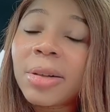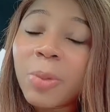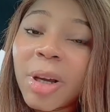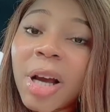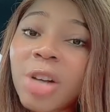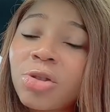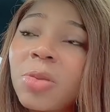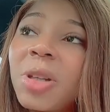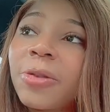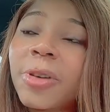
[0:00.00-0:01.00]
the way god showed
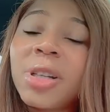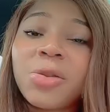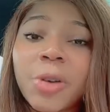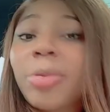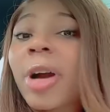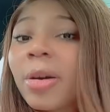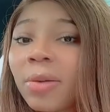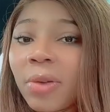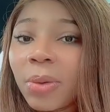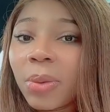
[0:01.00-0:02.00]
to me the friend is very proud
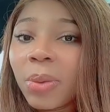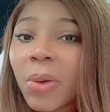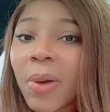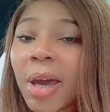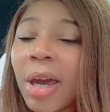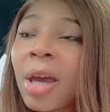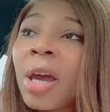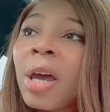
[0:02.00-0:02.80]
of you okay